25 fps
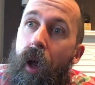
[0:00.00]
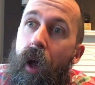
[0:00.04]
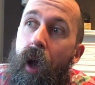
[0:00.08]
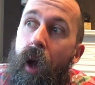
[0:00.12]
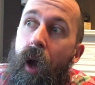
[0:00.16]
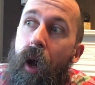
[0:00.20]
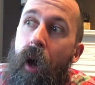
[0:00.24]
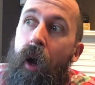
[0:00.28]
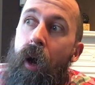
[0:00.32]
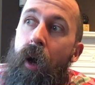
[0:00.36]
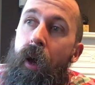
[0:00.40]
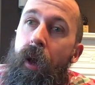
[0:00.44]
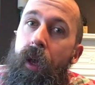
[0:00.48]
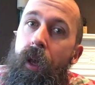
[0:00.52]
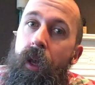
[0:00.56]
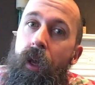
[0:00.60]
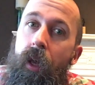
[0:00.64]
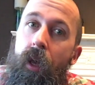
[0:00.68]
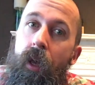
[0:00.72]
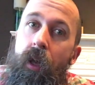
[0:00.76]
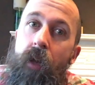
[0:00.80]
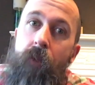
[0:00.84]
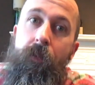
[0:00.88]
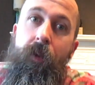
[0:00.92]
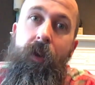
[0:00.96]

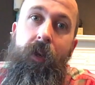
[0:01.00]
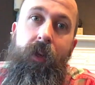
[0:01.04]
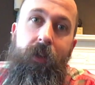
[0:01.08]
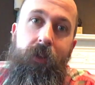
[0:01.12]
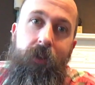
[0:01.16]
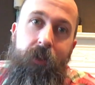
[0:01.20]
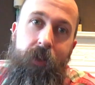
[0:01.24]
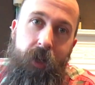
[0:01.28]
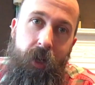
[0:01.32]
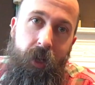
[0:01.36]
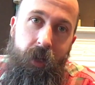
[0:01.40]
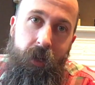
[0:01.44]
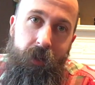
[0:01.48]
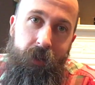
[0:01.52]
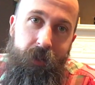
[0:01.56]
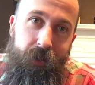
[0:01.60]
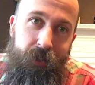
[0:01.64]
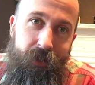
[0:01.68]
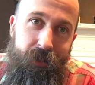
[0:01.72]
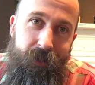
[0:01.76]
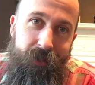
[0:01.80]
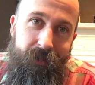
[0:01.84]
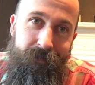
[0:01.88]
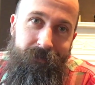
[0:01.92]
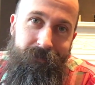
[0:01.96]
I had been in
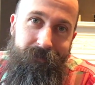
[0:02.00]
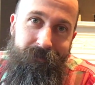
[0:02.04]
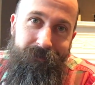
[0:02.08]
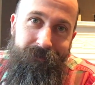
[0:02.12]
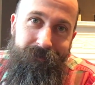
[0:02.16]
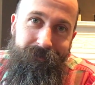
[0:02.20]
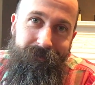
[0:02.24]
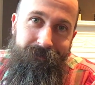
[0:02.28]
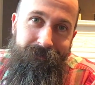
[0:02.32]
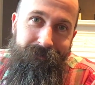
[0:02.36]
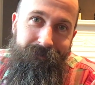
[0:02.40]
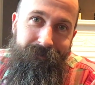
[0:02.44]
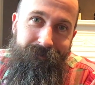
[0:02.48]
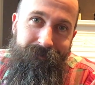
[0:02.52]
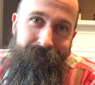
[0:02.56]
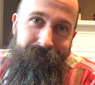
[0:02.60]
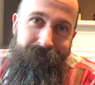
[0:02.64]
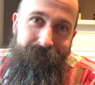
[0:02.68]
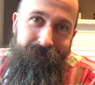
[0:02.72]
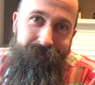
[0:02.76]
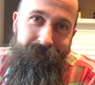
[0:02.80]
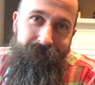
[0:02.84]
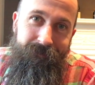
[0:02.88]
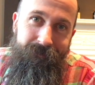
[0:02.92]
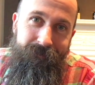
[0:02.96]
touch
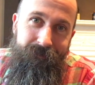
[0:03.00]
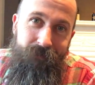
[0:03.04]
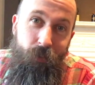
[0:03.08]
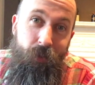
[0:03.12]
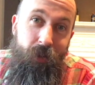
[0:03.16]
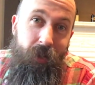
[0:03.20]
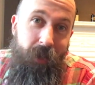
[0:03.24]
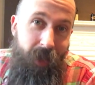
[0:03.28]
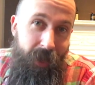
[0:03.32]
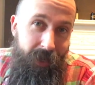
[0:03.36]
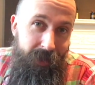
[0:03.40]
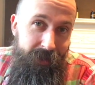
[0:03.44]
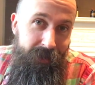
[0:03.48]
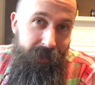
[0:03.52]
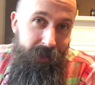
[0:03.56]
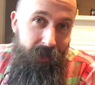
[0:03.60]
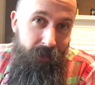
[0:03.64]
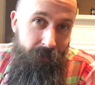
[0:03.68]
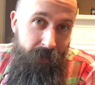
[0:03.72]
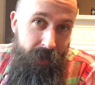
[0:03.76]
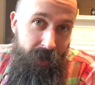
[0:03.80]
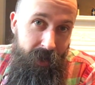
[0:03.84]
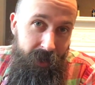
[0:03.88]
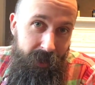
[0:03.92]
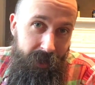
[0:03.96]
with Katie
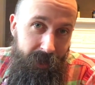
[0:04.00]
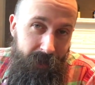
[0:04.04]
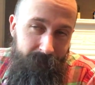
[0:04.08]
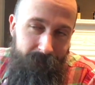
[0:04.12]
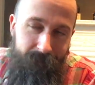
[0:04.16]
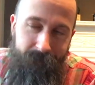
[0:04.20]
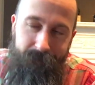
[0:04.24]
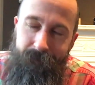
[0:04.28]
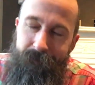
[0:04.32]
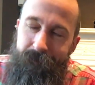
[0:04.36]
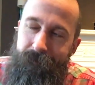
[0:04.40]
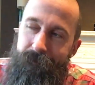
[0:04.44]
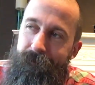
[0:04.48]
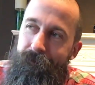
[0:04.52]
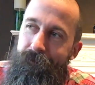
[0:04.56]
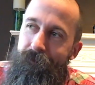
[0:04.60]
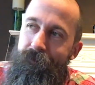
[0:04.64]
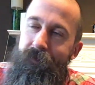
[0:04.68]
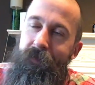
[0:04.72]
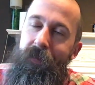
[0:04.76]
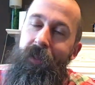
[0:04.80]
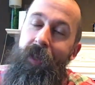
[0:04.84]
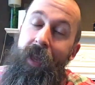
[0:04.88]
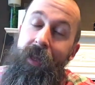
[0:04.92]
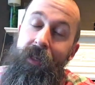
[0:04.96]
Novelli.
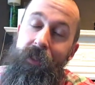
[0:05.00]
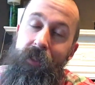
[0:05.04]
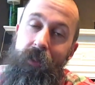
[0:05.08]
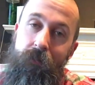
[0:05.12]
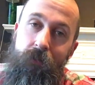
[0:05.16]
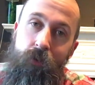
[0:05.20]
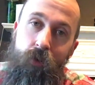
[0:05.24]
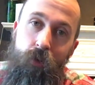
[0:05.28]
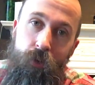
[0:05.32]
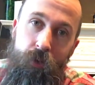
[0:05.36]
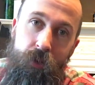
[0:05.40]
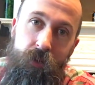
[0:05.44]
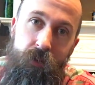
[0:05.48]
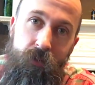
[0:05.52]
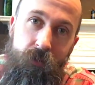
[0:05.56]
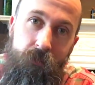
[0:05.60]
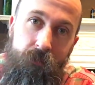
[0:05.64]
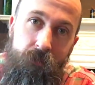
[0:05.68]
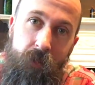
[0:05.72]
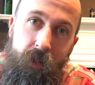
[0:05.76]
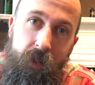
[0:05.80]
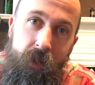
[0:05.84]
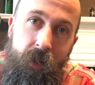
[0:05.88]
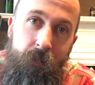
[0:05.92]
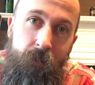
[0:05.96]
Katie, of course,
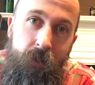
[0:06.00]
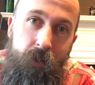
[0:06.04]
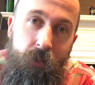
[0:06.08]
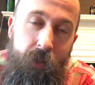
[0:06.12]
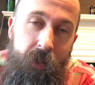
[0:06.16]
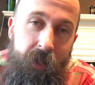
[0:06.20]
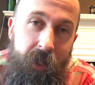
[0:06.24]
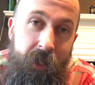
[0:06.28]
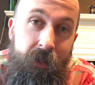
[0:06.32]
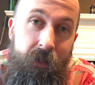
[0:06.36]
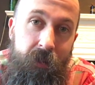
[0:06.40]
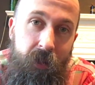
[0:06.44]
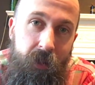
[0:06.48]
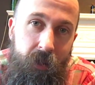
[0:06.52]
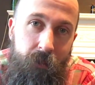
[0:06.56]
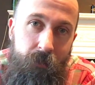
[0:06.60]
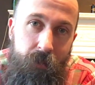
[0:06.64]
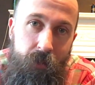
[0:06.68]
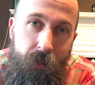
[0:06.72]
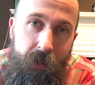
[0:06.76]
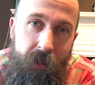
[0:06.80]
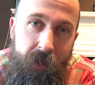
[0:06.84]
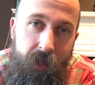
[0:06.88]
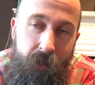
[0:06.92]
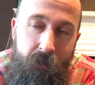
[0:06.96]
from inside number
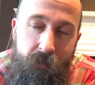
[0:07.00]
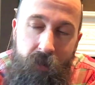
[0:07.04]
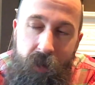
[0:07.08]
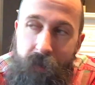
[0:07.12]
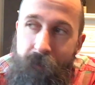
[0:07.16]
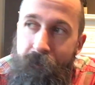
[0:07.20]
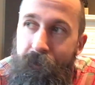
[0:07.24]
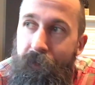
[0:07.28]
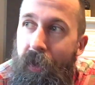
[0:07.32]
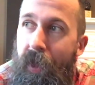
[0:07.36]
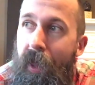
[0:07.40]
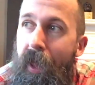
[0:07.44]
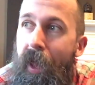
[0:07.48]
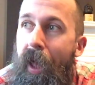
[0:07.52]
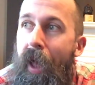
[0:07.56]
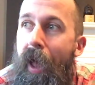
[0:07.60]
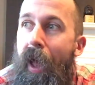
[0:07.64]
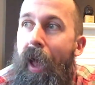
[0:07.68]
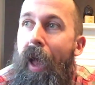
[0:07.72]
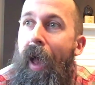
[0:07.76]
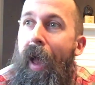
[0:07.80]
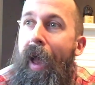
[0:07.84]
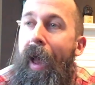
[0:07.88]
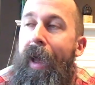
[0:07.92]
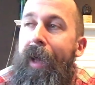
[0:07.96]
23.
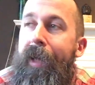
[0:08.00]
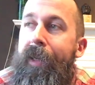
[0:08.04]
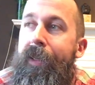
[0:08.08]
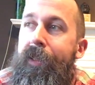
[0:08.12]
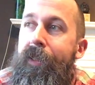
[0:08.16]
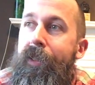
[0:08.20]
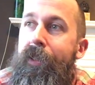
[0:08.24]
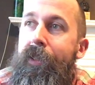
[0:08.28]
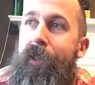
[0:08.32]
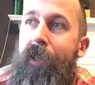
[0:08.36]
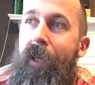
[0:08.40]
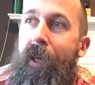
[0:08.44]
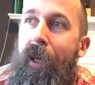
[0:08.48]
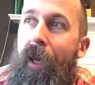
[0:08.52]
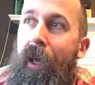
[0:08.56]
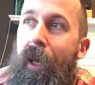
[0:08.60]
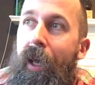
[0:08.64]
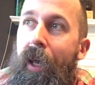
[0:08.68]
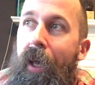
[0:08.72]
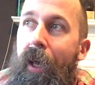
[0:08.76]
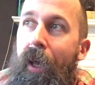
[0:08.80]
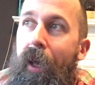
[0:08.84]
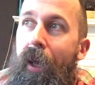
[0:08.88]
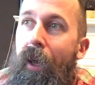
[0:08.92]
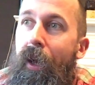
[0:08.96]
And
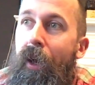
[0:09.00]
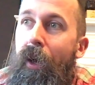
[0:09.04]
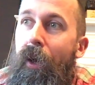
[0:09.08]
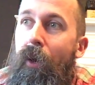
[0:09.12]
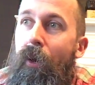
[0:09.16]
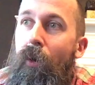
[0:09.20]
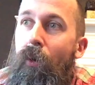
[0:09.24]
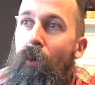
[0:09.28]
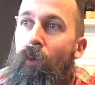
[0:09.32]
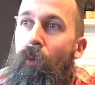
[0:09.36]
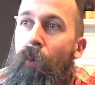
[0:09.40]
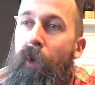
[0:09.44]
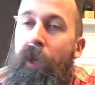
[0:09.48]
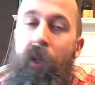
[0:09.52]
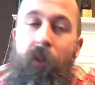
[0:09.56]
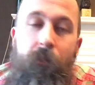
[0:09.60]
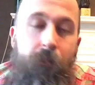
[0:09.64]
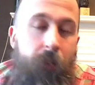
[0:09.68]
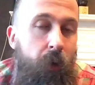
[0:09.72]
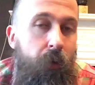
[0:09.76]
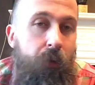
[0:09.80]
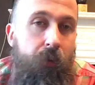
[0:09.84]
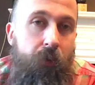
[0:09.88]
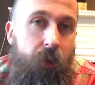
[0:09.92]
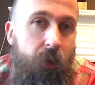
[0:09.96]
we
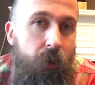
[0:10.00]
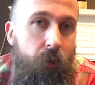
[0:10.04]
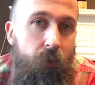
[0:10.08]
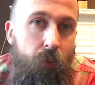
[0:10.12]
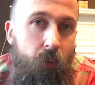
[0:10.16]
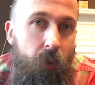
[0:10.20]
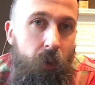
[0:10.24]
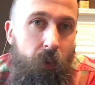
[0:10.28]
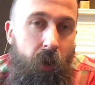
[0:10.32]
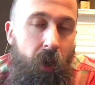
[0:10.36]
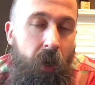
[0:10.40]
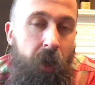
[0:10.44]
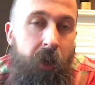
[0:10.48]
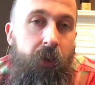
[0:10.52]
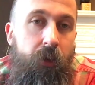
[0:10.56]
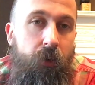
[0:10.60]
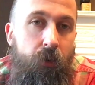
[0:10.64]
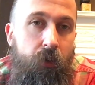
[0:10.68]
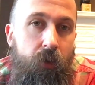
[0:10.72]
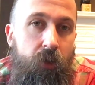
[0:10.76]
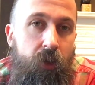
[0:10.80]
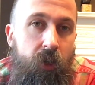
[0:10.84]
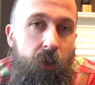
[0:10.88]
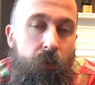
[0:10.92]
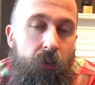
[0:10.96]
both knew, I
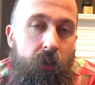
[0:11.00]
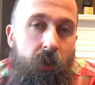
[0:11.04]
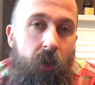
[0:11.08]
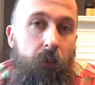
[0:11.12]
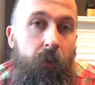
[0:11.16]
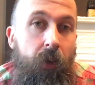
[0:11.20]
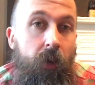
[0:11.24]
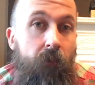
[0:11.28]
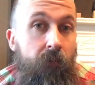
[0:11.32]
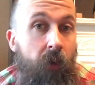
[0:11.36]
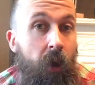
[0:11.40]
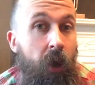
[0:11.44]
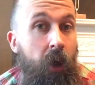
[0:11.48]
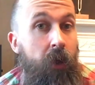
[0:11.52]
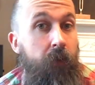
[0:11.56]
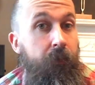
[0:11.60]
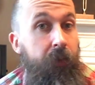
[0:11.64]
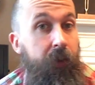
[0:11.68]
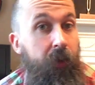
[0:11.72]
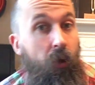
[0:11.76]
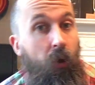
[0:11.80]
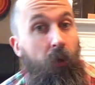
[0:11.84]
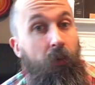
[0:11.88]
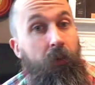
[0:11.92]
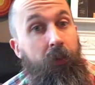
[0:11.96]
knew that she was going to be
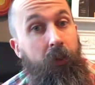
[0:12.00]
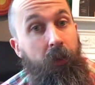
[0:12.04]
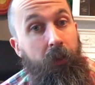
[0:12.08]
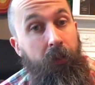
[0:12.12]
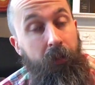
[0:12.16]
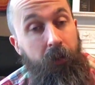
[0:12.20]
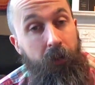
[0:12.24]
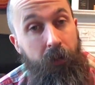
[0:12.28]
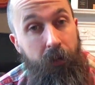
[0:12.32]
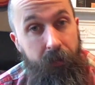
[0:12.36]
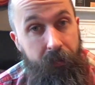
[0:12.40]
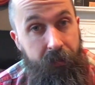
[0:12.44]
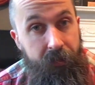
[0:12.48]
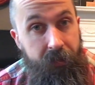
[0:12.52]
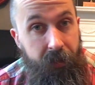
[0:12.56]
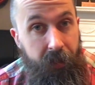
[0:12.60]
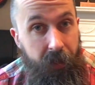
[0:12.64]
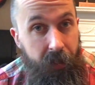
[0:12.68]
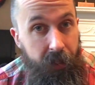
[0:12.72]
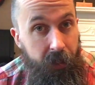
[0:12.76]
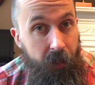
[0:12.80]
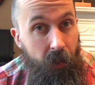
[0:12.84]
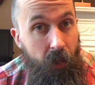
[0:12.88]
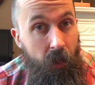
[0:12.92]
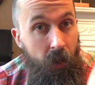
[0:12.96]
arriving on the
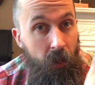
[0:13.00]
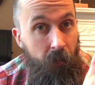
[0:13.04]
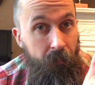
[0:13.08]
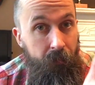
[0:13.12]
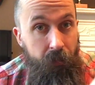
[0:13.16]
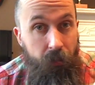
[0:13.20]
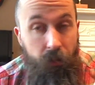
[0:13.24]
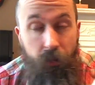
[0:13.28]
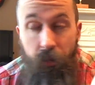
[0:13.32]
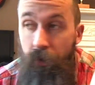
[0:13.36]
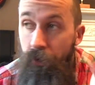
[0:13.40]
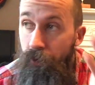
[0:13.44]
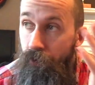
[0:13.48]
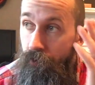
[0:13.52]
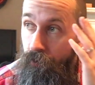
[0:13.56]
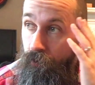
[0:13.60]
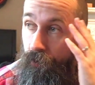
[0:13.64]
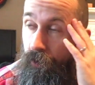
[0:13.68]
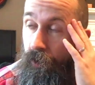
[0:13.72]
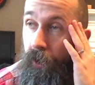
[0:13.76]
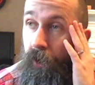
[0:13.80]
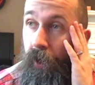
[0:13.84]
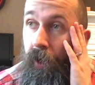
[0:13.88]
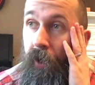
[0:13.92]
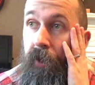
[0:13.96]
Thursday
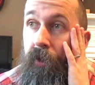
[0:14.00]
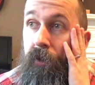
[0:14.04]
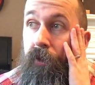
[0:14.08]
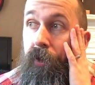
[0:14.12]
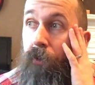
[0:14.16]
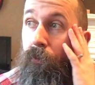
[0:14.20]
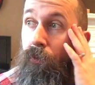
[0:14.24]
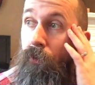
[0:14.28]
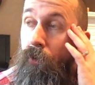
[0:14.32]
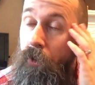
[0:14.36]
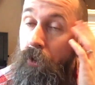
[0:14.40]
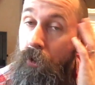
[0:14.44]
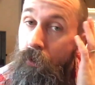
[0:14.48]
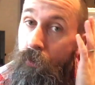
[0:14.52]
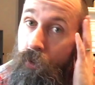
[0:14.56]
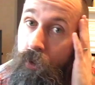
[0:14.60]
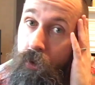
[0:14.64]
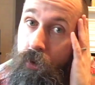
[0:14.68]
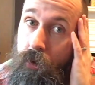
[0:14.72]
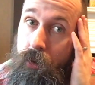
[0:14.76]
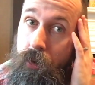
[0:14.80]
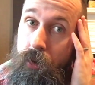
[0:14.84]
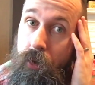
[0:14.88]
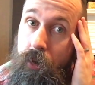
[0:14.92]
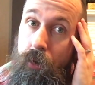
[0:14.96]
afternoon, and I said, well, do you
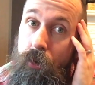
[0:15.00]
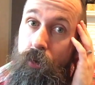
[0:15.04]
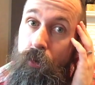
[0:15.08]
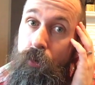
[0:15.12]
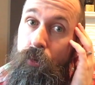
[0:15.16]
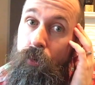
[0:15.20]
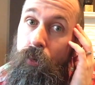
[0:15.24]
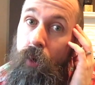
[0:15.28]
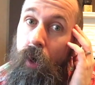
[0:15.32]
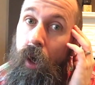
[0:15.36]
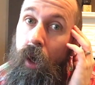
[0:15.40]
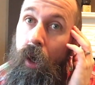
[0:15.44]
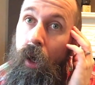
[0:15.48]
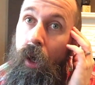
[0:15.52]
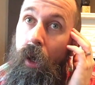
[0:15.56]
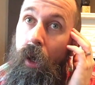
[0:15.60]
want to